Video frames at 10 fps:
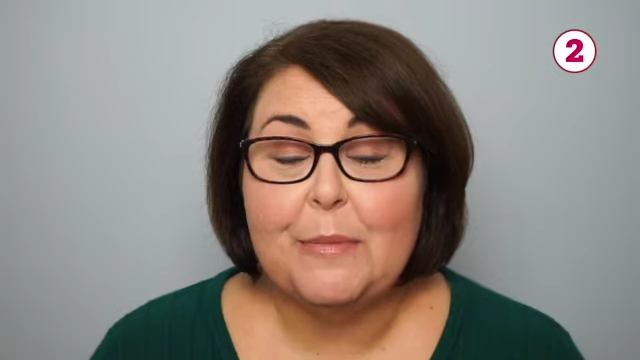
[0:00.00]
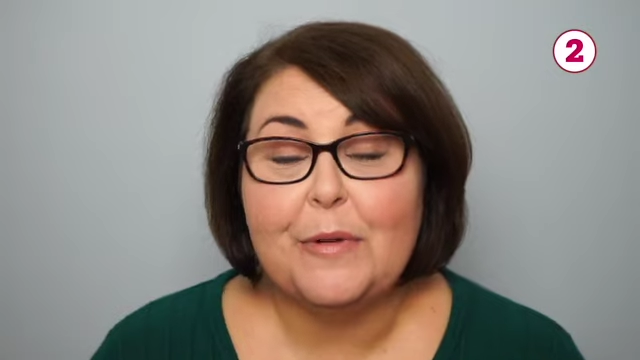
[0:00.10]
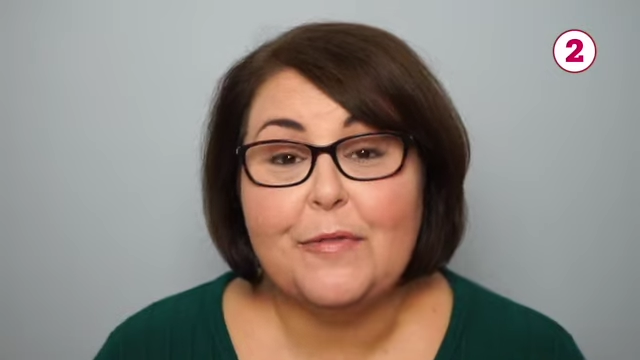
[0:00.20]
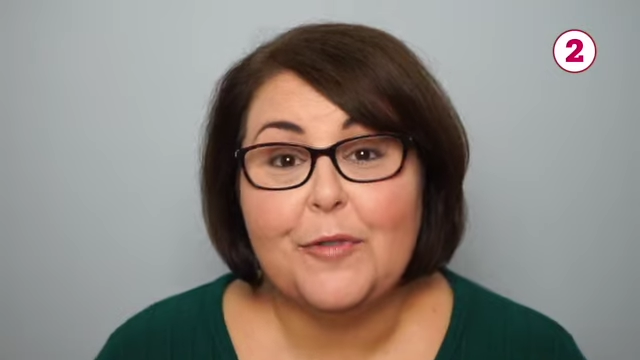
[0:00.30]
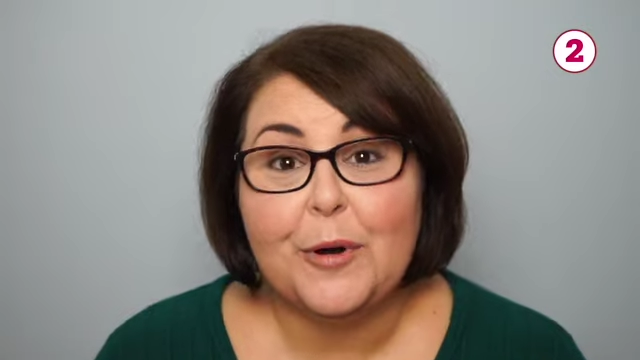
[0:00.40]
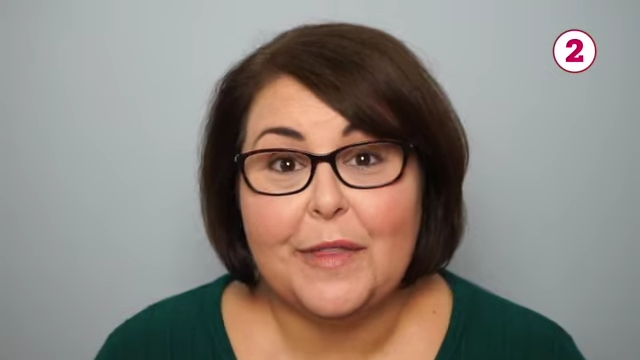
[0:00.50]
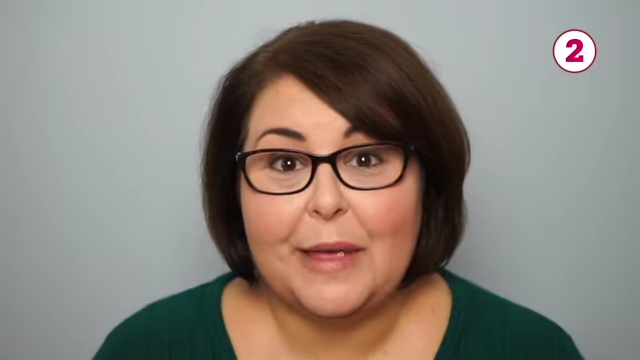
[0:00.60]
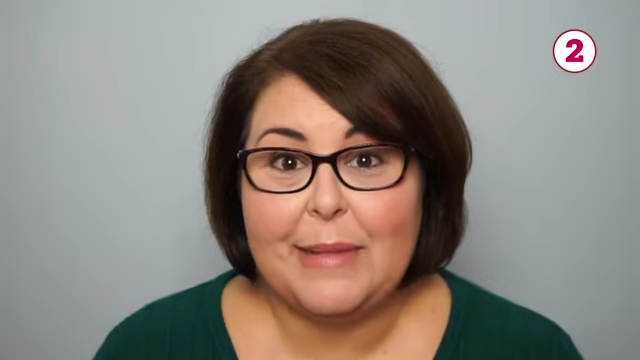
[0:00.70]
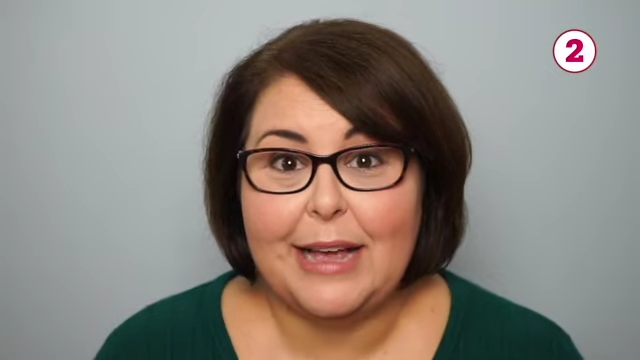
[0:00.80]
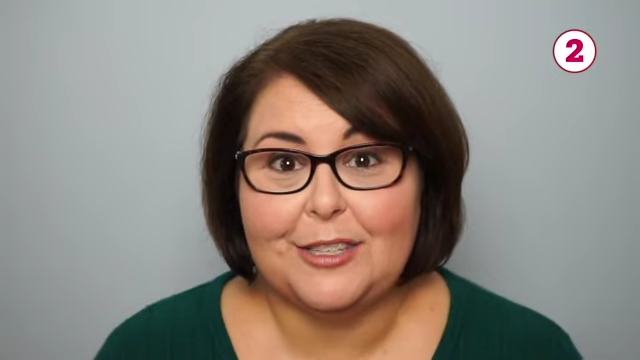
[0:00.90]
before
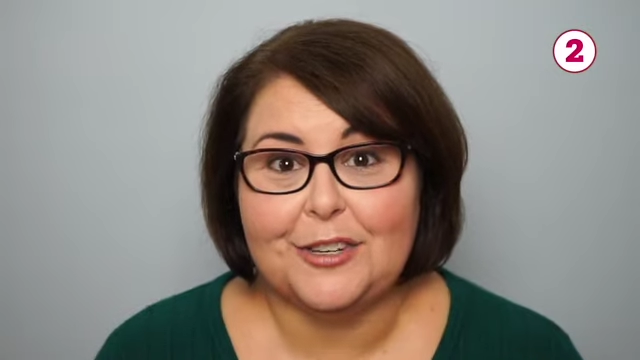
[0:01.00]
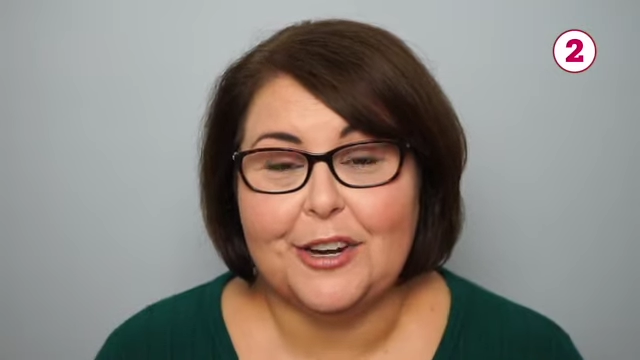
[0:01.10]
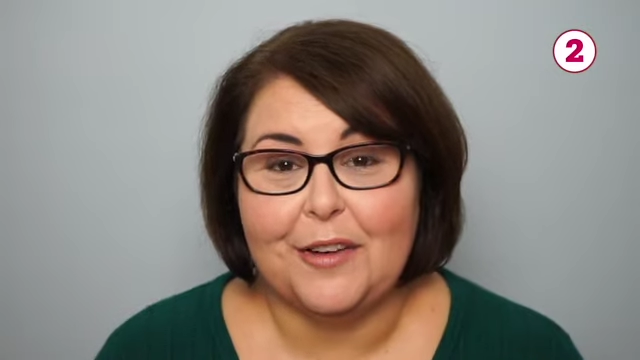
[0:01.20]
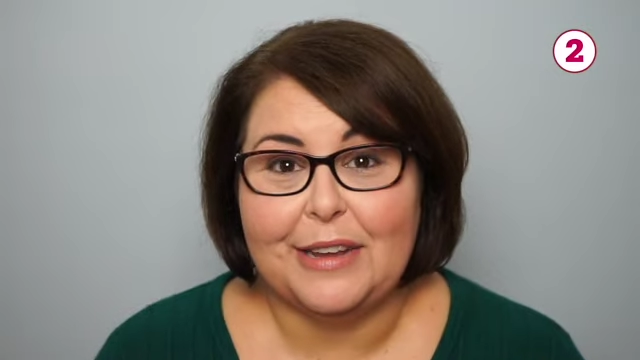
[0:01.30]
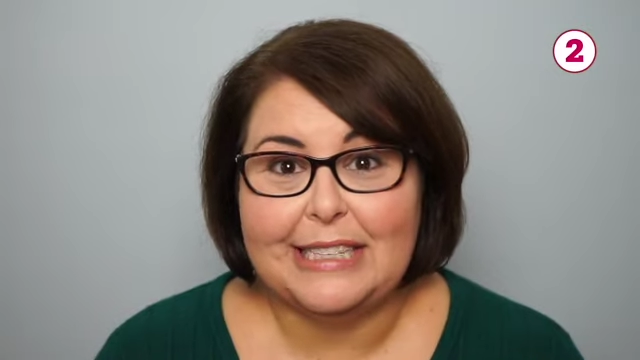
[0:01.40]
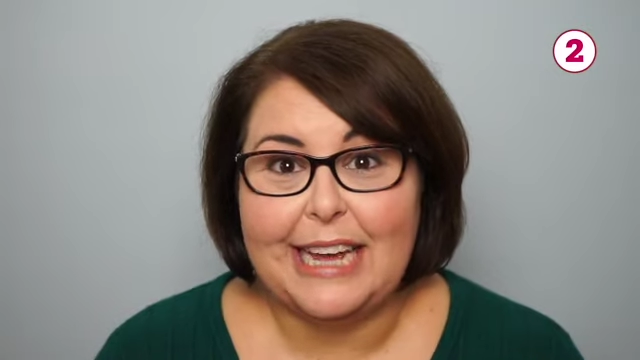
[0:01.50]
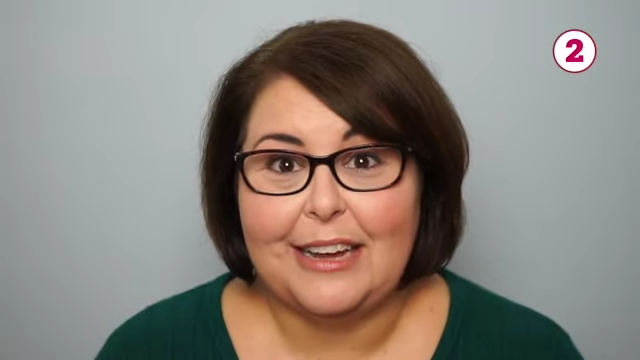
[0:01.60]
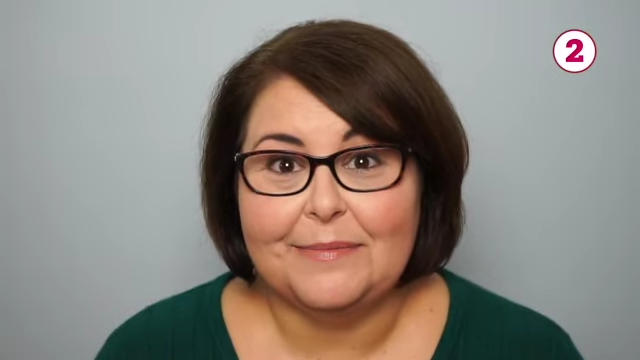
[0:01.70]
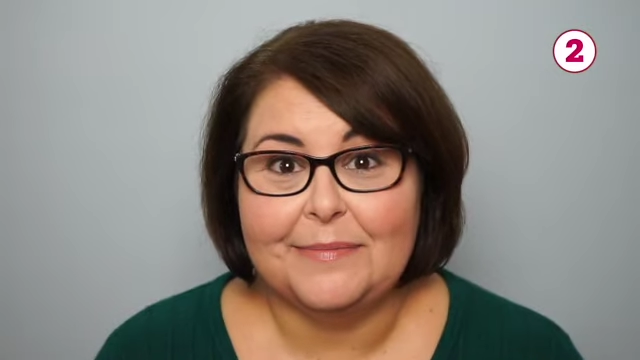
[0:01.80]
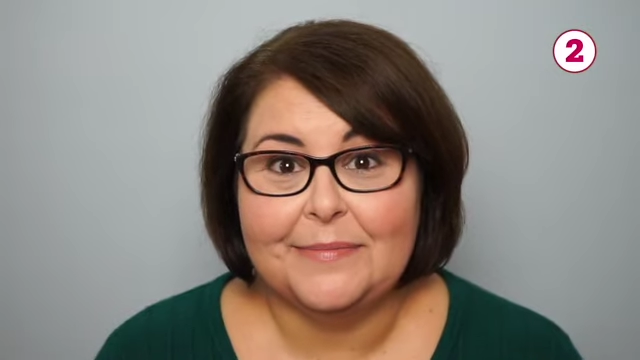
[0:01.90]
they master going down.